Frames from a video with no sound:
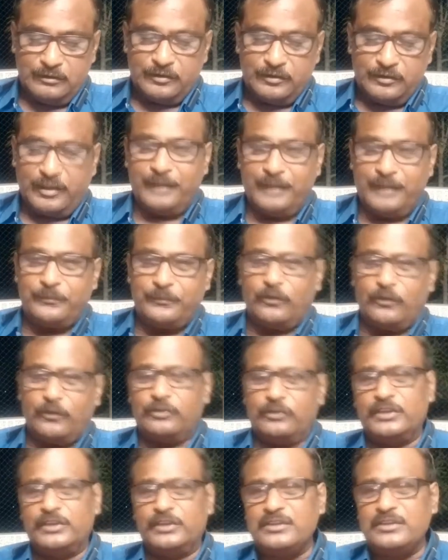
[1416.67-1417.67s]
If
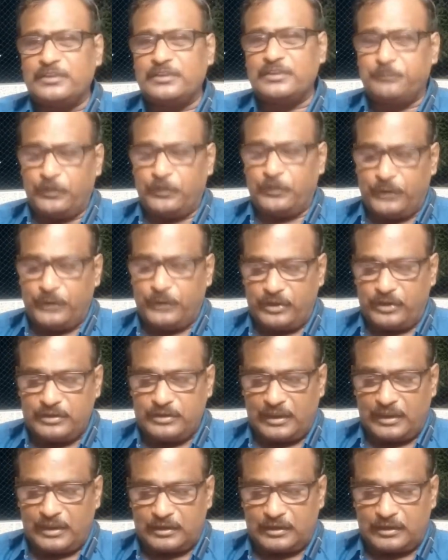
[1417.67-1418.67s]
these properties
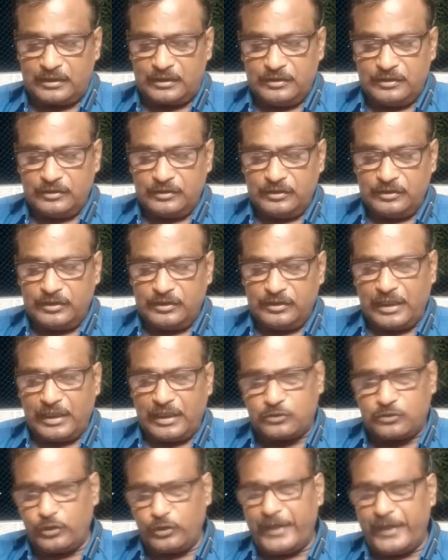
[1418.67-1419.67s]
are
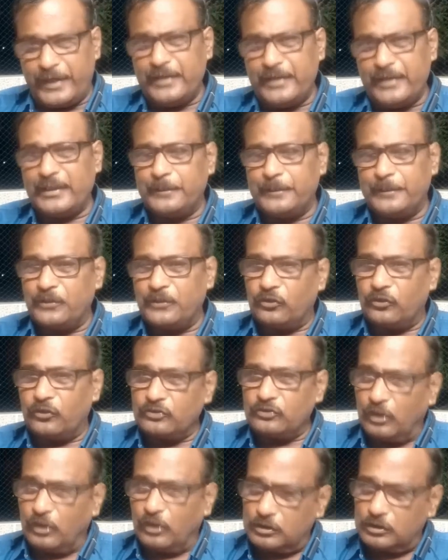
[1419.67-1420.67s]
excluded, if
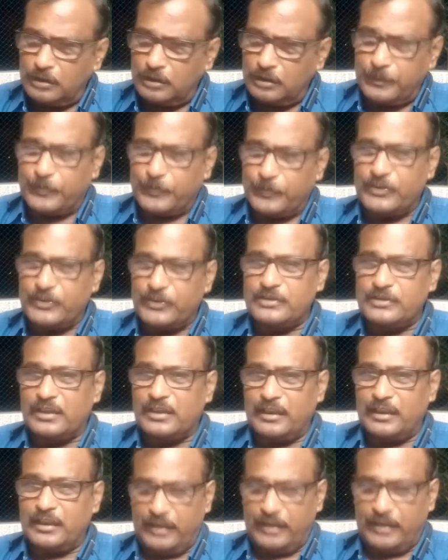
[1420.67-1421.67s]
other properties
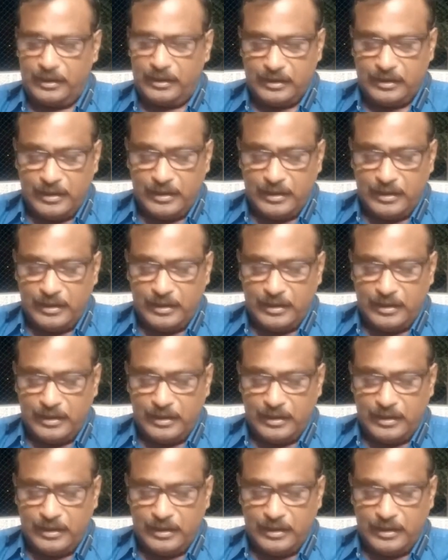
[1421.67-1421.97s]
are there,